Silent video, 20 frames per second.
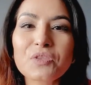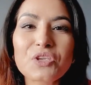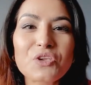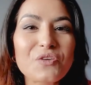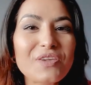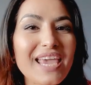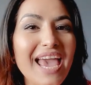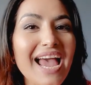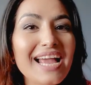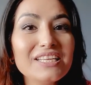You
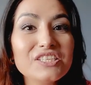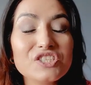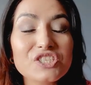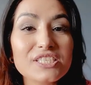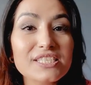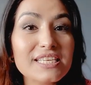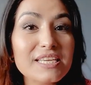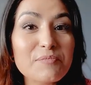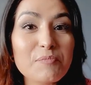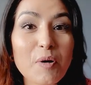can't
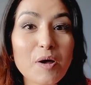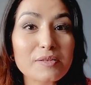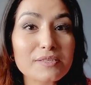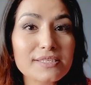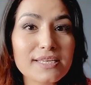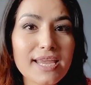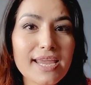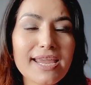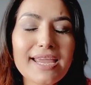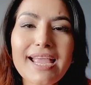just keep on
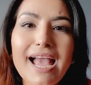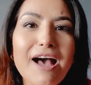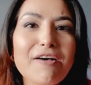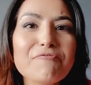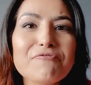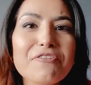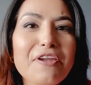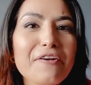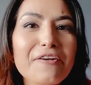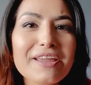saying,
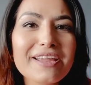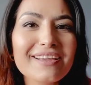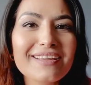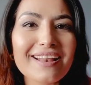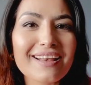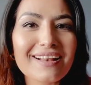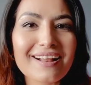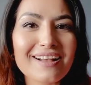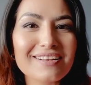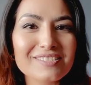I'm very good
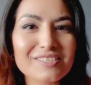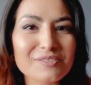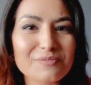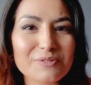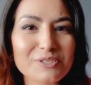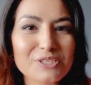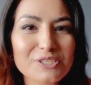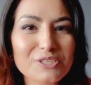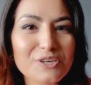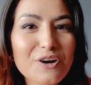at
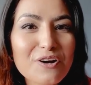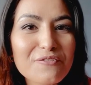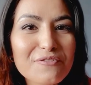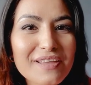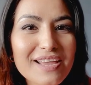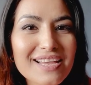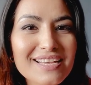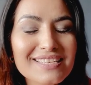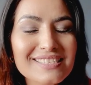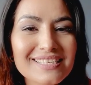customer
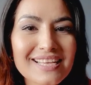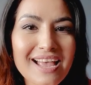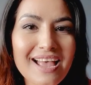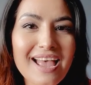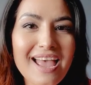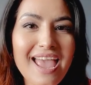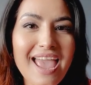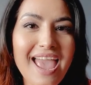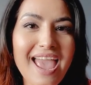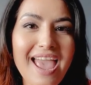service
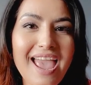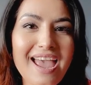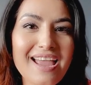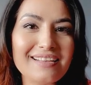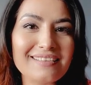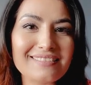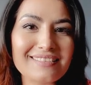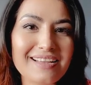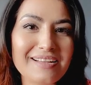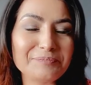
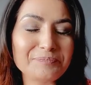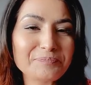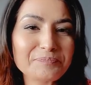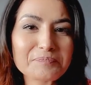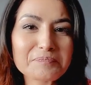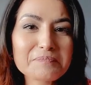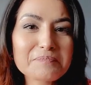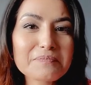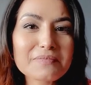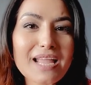and
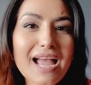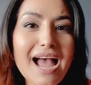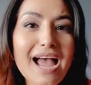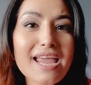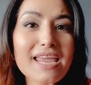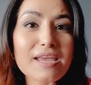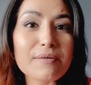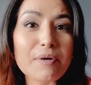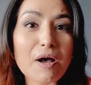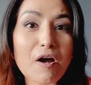I
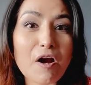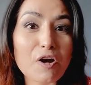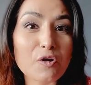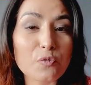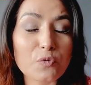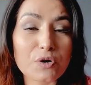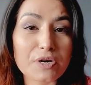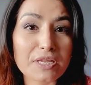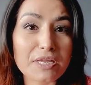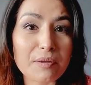am a
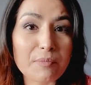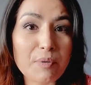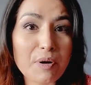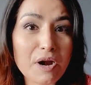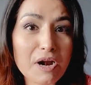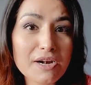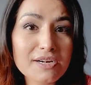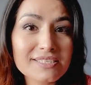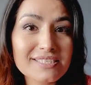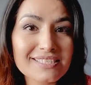hardworking
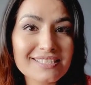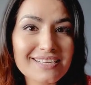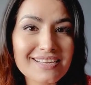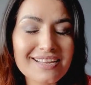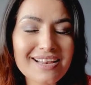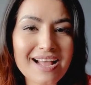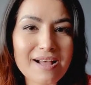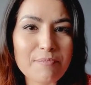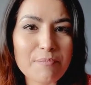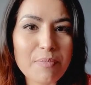
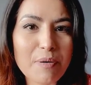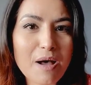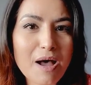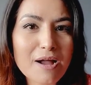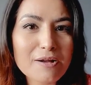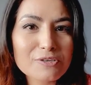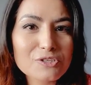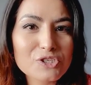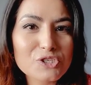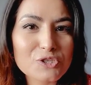person, I'm
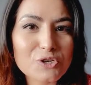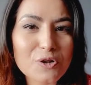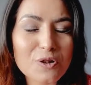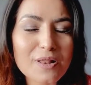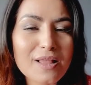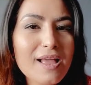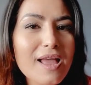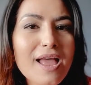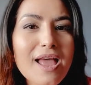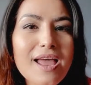
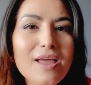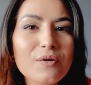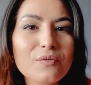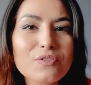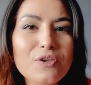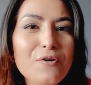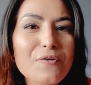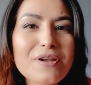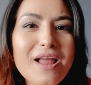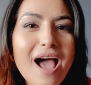punctual.
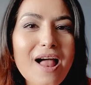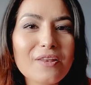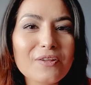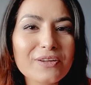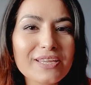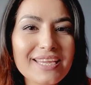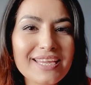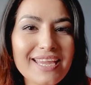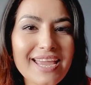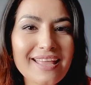They're not
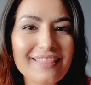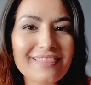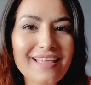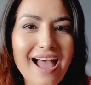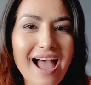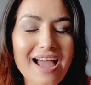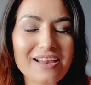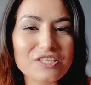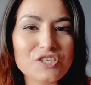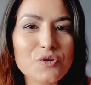looking at
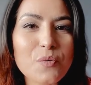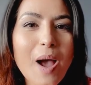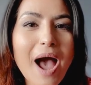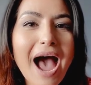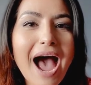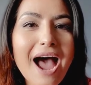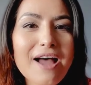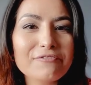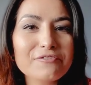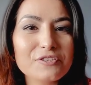that. You
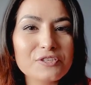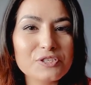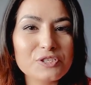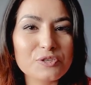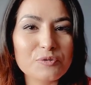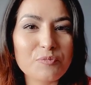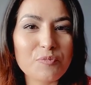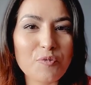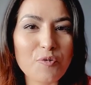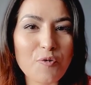have to
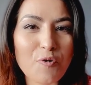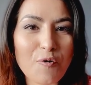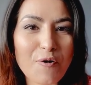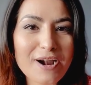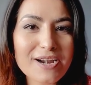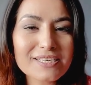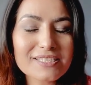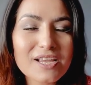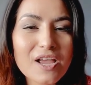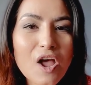
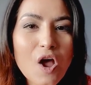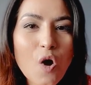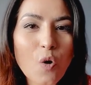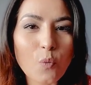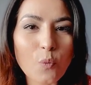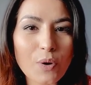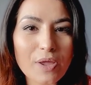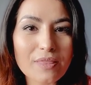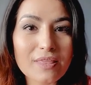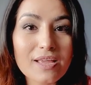support
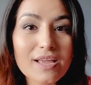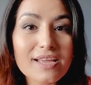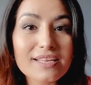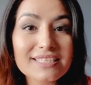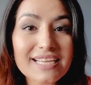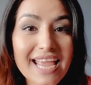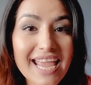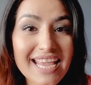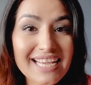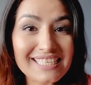with
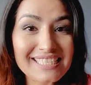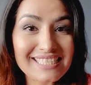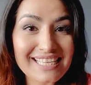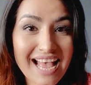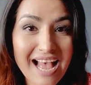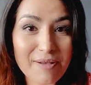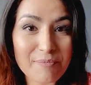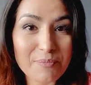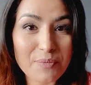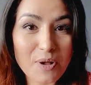
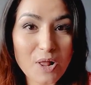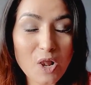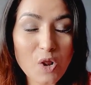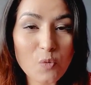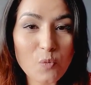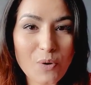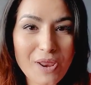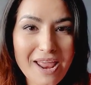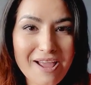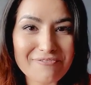example
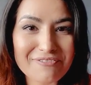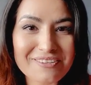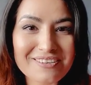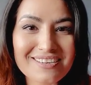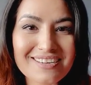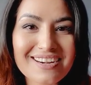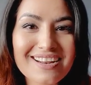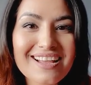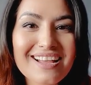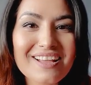
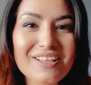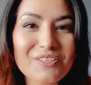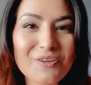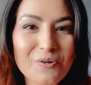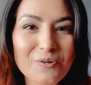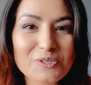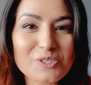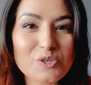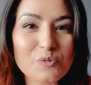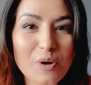whenever
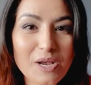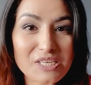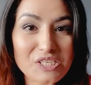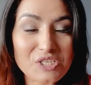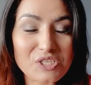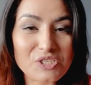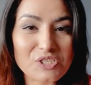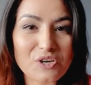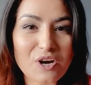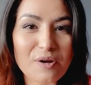those
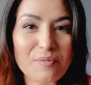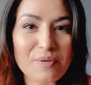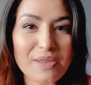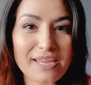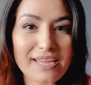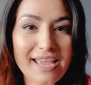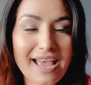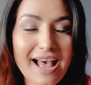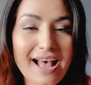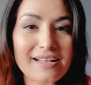questions are
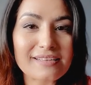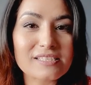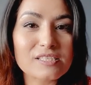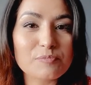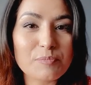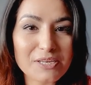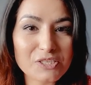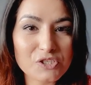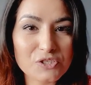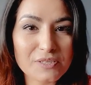being asked,
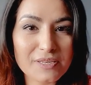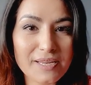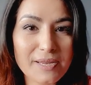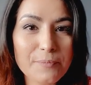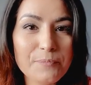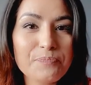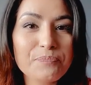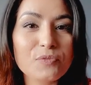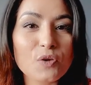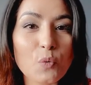especially
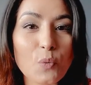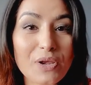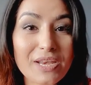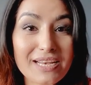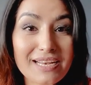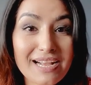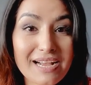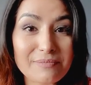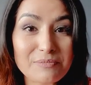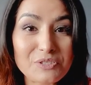when
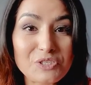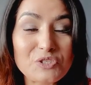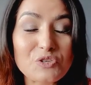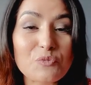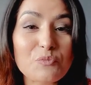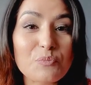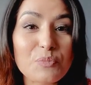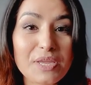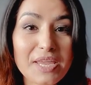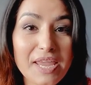it comes to
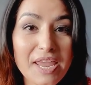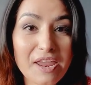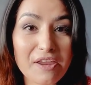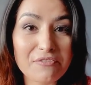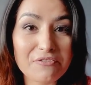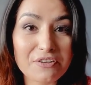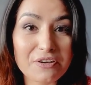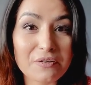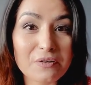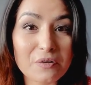
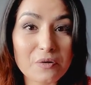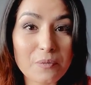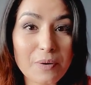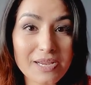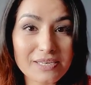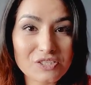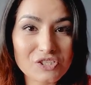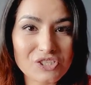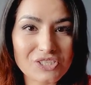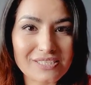behavioral
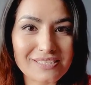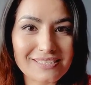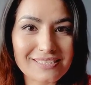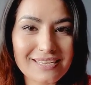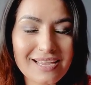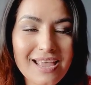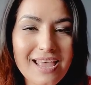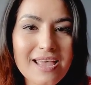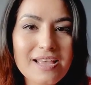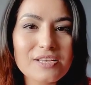questions.
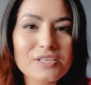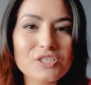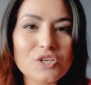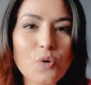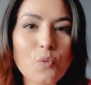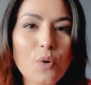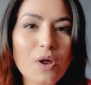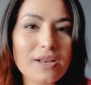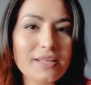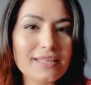So
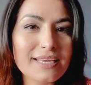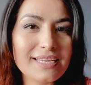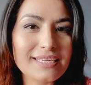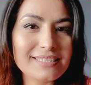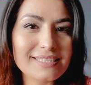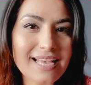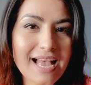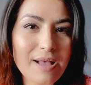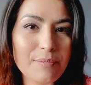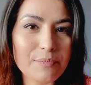one of the
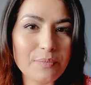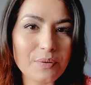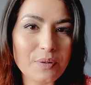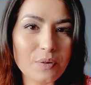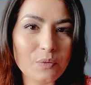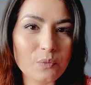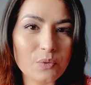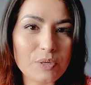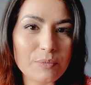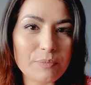
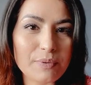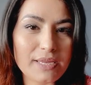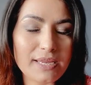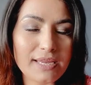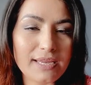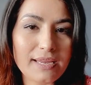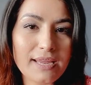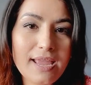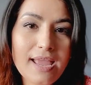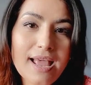examples would
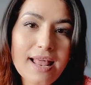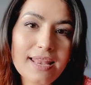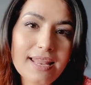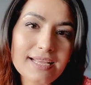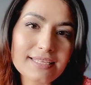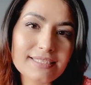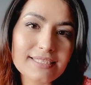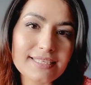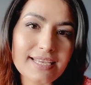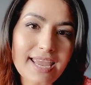be,
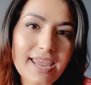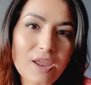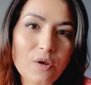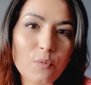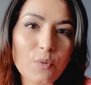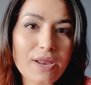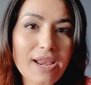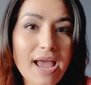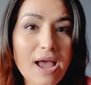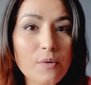let's say
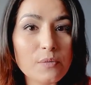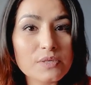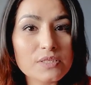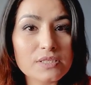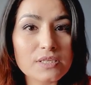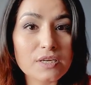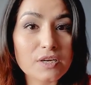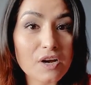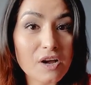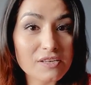when I was
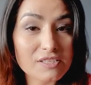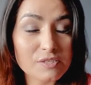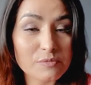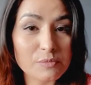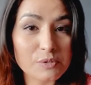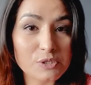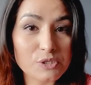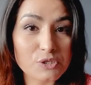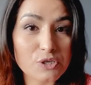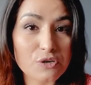in a
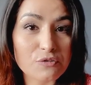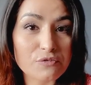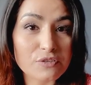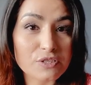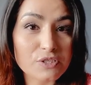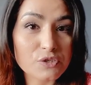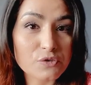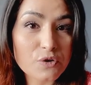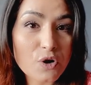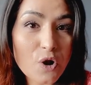customer
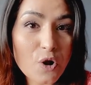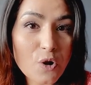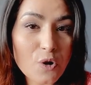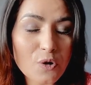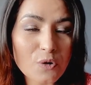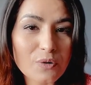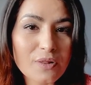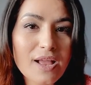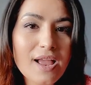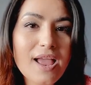service
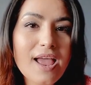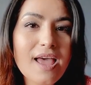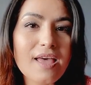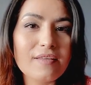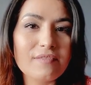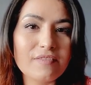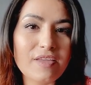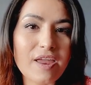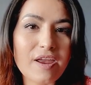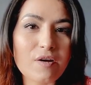role,
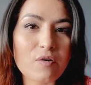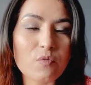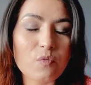there